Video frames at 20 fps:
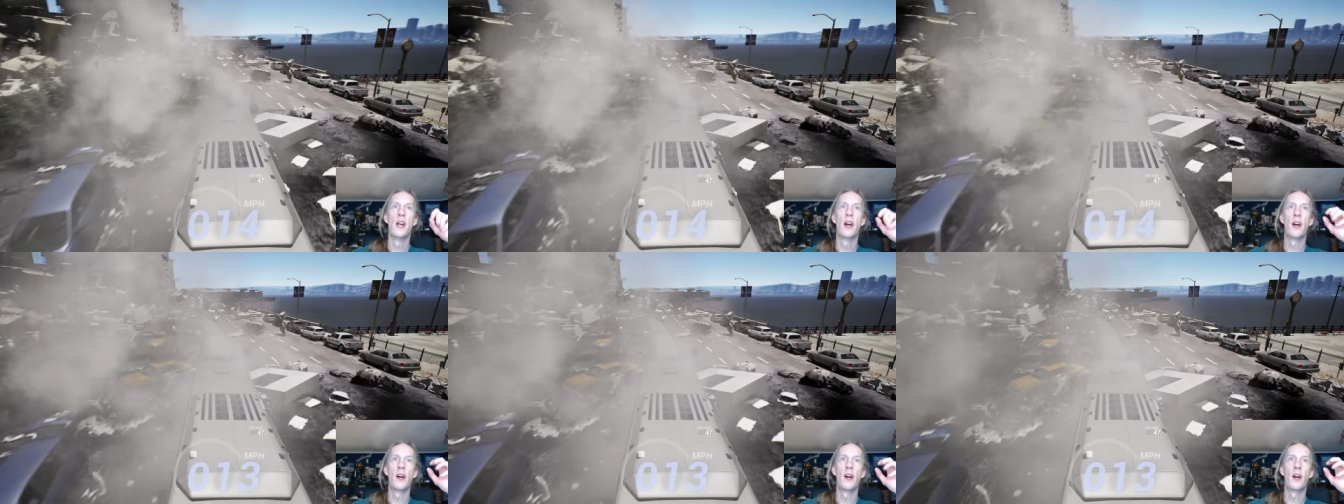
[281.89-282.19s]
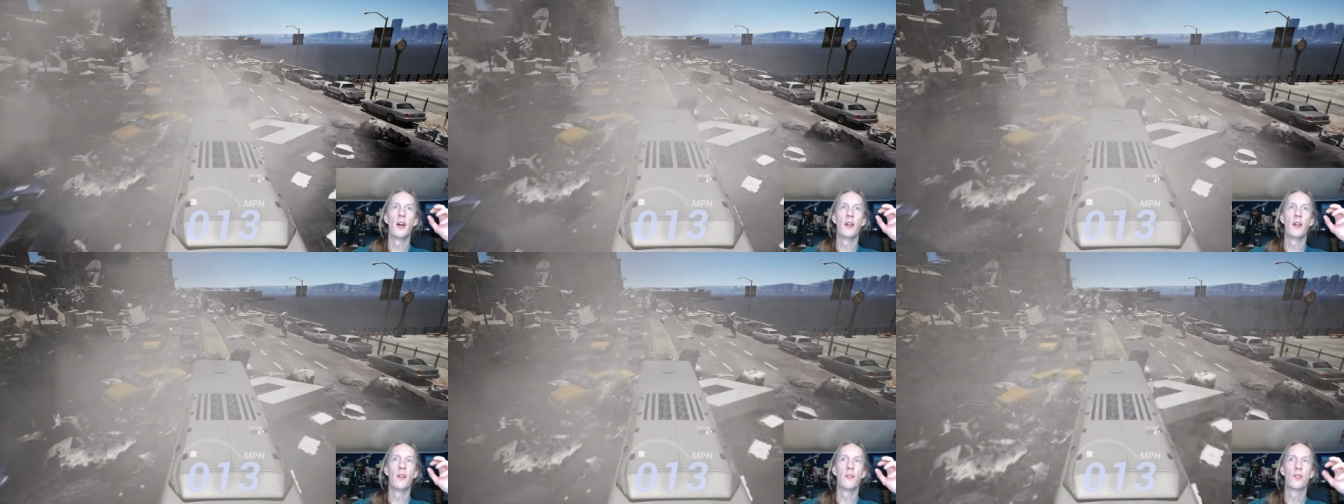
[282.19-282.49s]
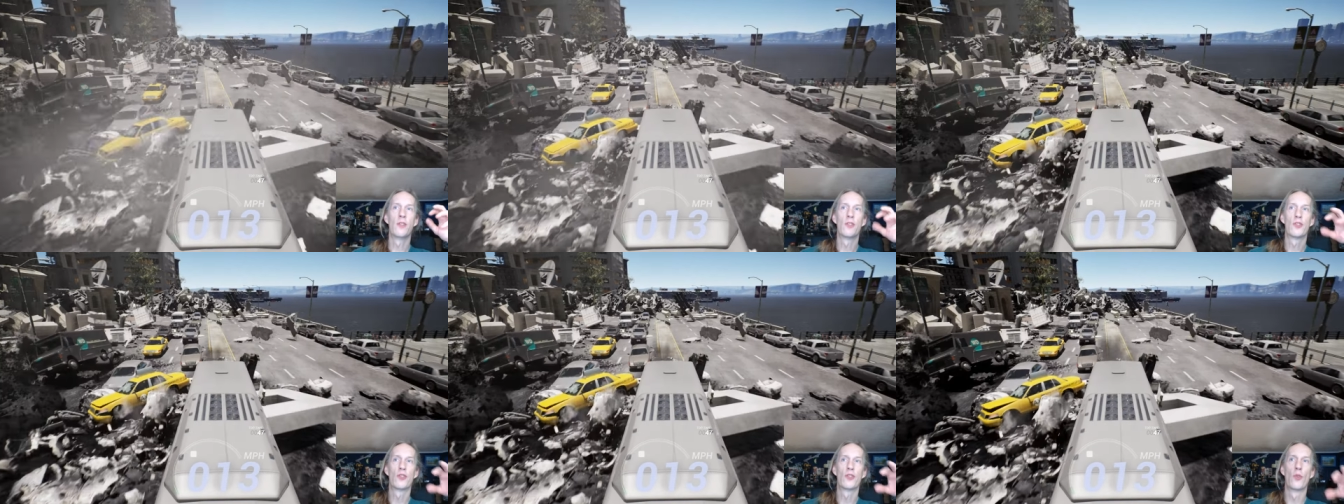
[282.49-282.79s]
uh,
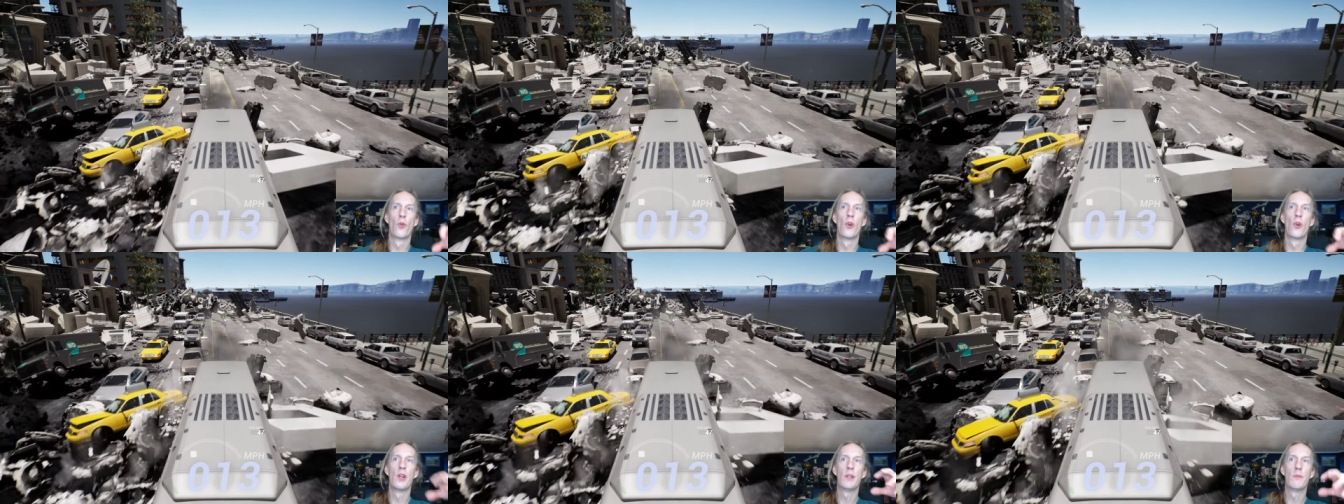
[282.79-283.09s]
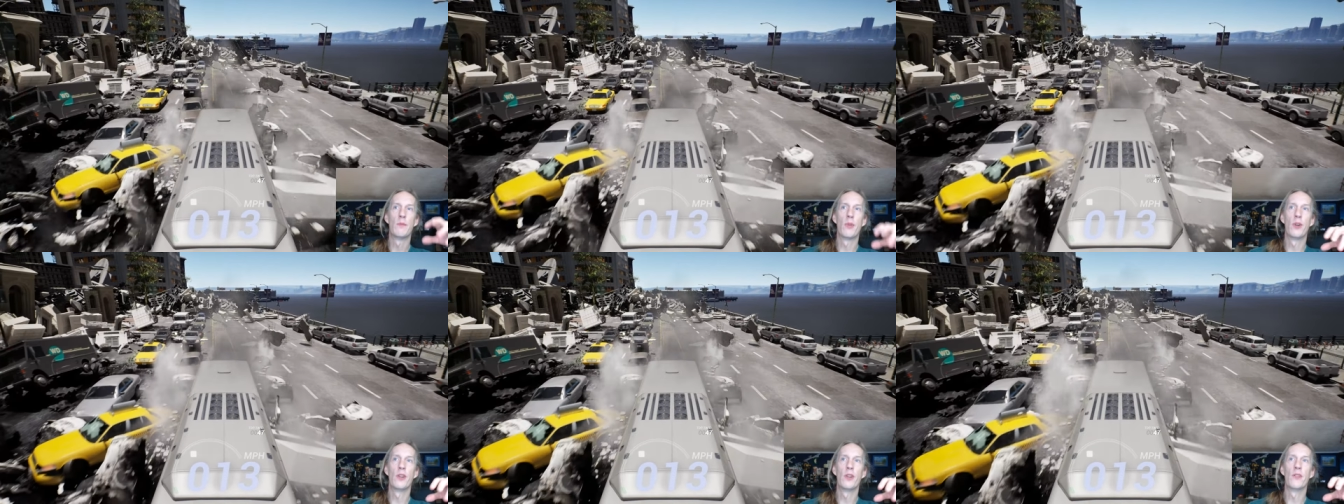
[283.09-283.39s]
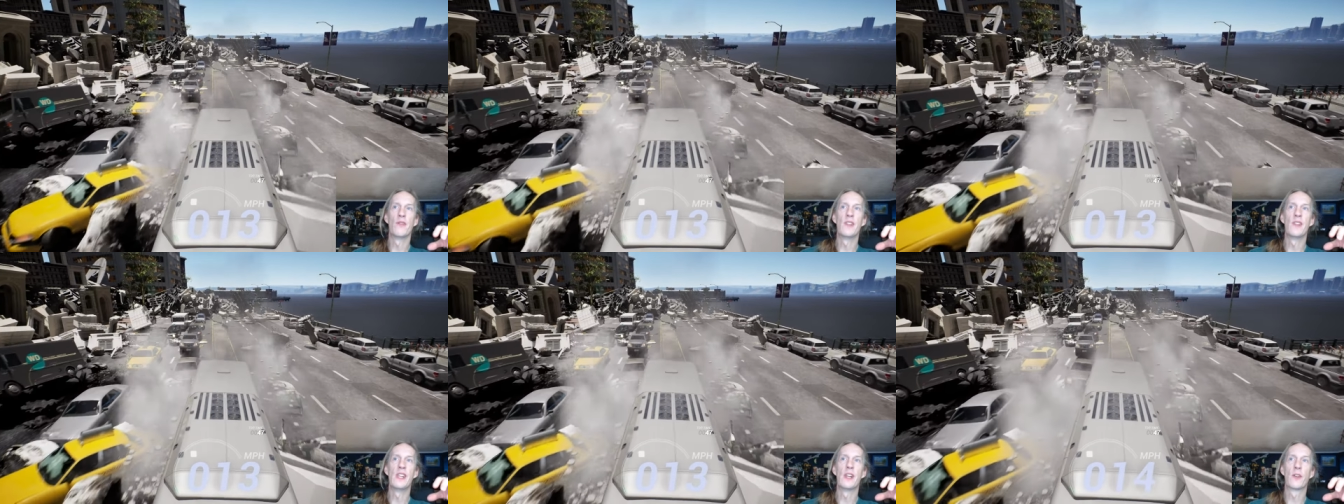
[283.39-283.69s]
destroyed,
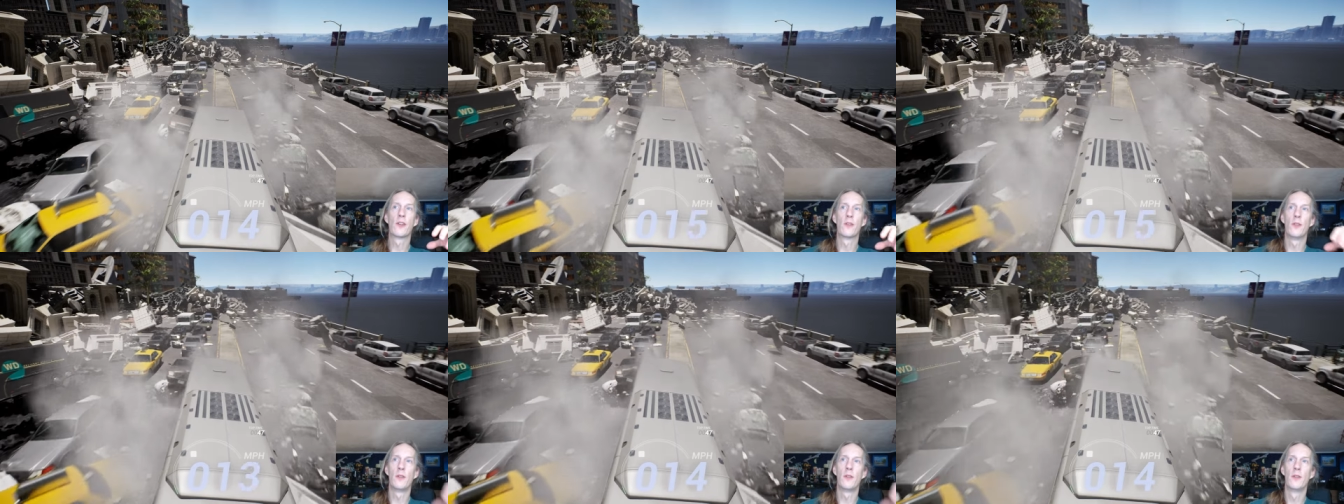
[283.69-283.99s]
burned vehicle